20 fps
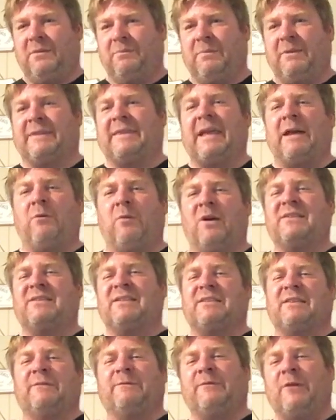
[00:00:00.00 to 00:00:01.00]
But that
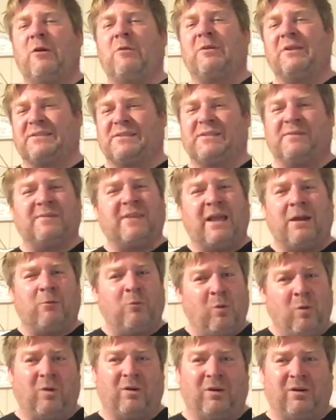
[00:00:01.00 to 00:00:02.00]
wasn't the focus of that
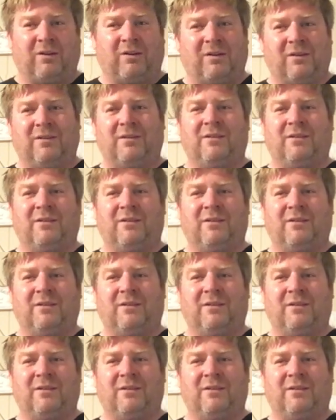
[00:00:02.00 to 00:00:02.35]
war.